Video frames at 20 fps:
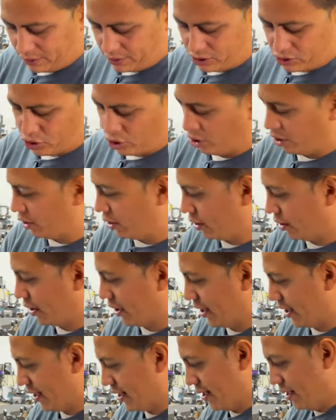stronger
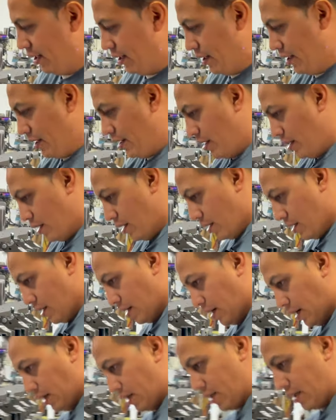gun,
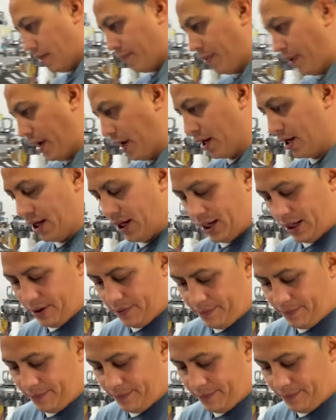uh, impact gun